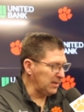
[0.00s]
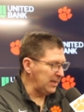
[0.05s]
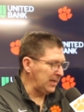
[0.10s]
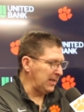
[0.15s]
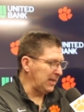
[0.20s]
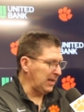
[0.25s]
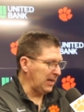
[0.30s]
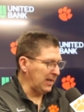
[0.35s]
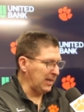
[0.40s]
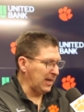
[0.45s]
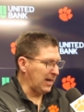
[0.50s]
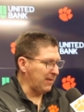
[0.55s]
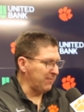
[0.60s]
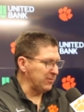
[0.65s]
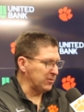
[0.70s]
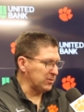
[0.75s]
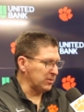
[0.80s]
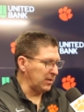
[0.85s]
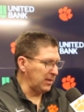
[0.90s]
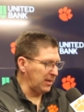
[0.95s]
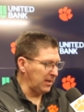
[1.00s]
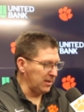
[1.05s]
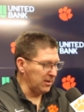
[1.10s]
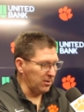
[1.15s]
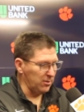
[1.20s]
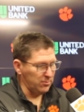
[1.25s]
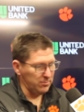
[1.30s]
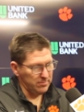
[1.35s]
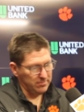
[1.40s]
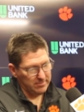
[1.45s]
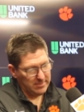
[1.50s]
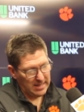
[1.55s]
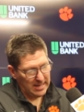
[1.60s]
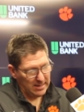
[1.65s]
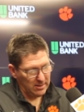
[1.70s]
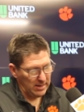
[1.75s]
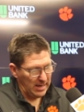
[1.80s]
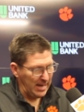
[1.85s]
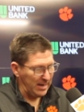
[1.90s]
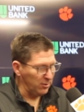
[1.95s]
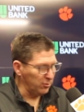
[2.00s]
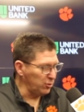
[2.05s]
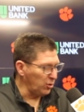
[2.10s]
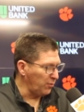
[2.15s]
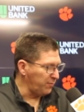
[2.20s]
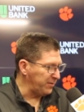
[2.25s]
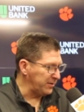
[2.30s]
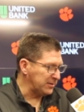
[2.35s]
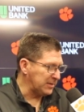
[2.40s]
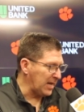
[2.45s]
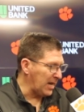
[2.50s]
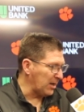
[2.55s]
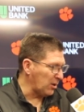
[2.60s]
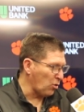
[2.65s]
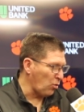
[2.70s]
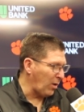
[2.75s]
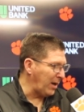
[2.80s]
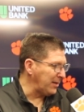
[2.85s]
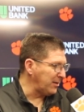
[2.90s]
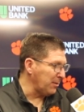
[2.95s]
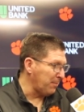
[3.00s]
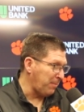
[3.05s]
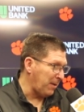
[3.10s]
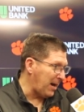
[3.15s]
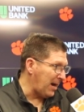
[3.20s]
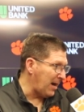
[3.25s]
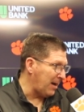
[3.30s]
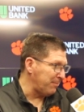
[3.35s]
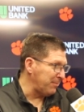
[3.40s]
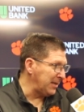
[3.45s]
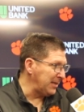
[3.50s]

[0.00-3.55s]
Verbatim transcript: Uh, and, and obviously, you know, I don't, I don't know if he's got quite the pop.